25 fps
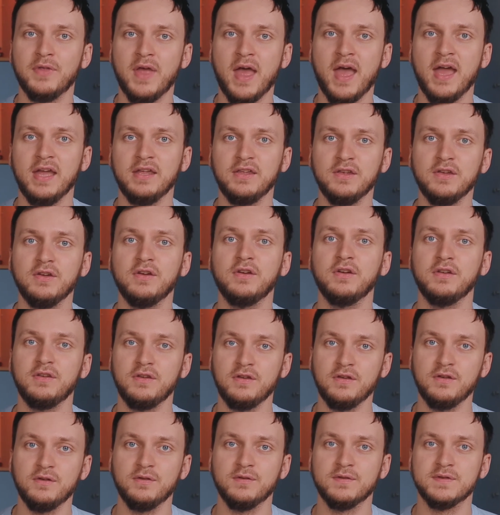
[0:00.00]
that you could
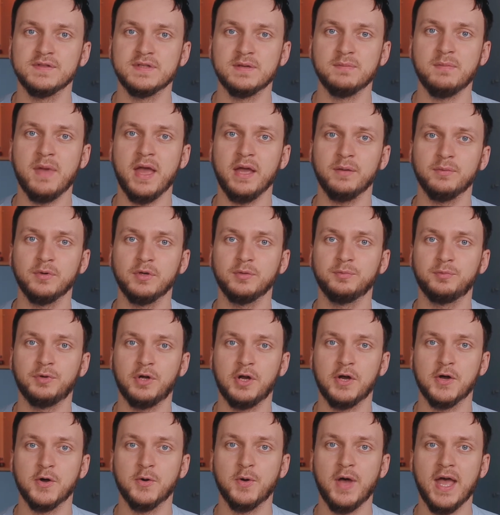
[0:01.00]
use the MacBook
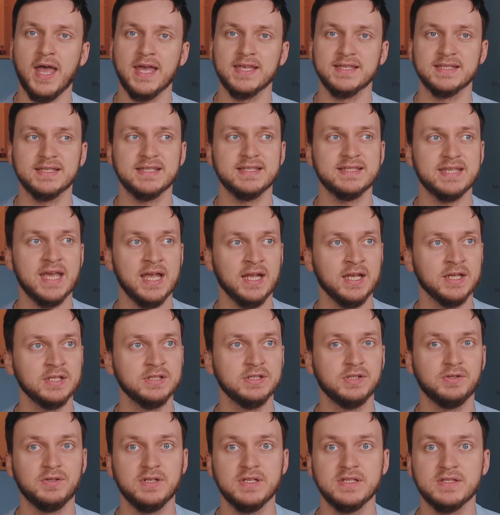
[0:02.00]
Pro as a
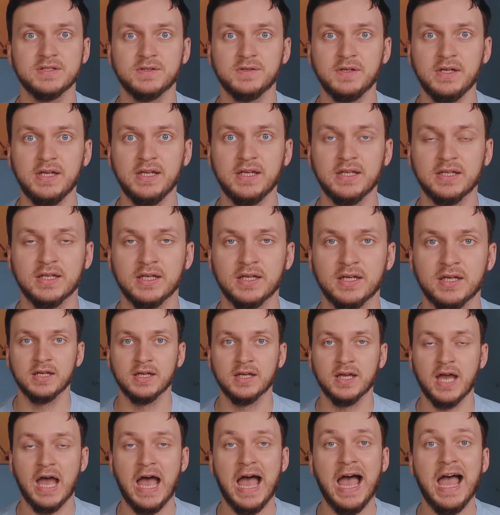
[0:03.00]
secondary screen.
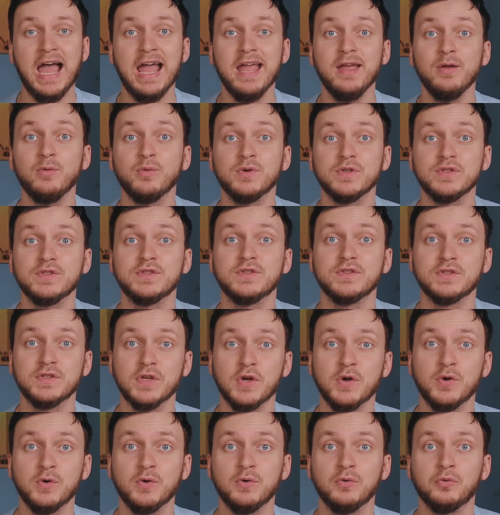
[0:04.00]
I was
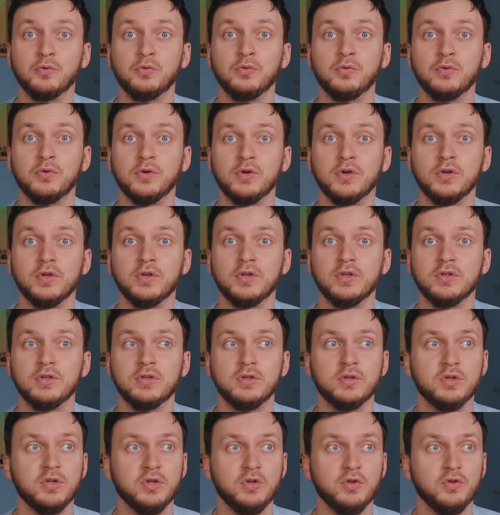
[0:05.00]
so
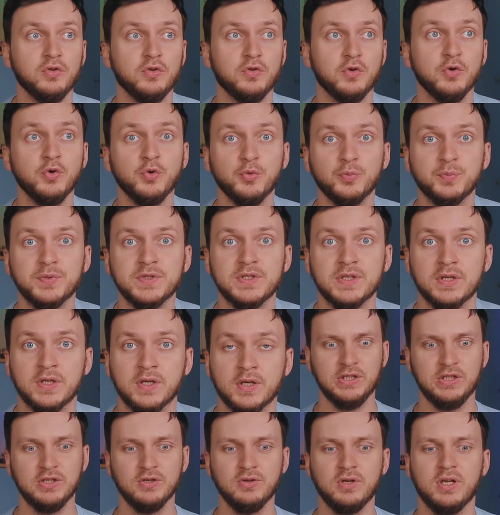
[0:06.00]
gooped.
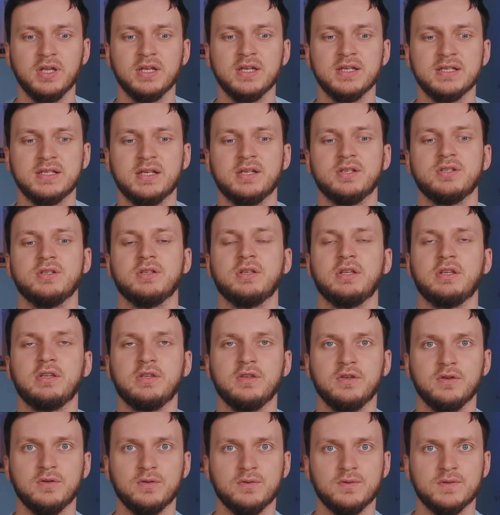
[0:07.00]
You can essentially
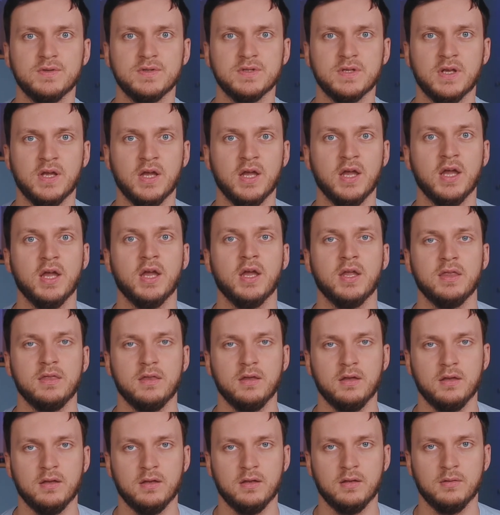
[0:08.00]
use
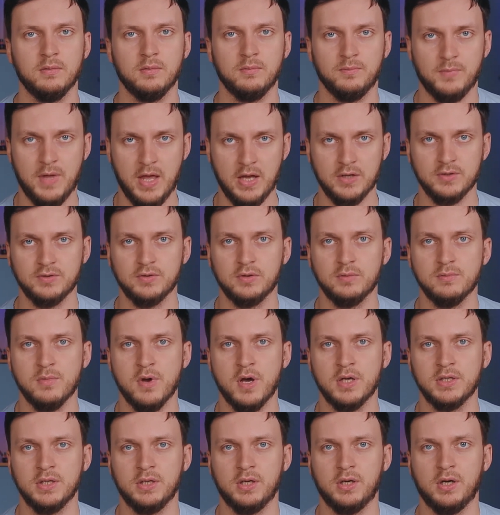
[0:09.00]
the actual
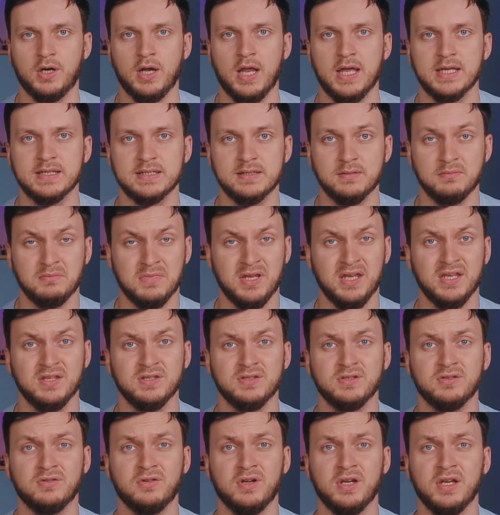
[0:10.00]
monitor as the main
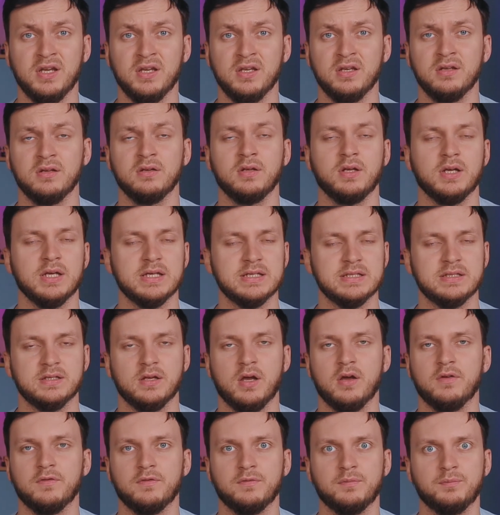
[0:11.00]
screen because
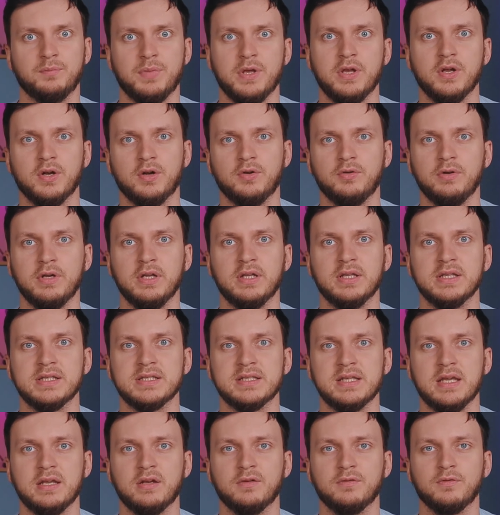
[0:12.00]
of bigger real
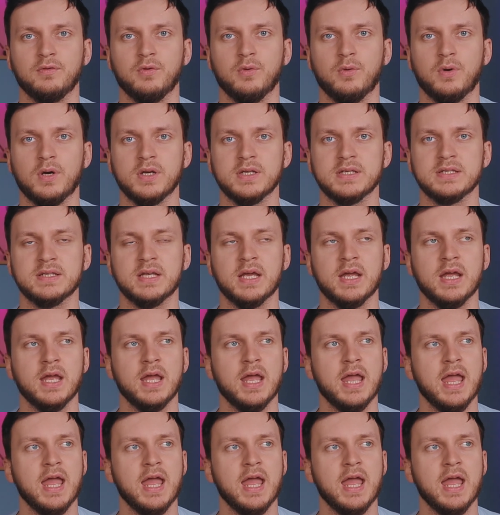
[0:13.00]
estate, of course,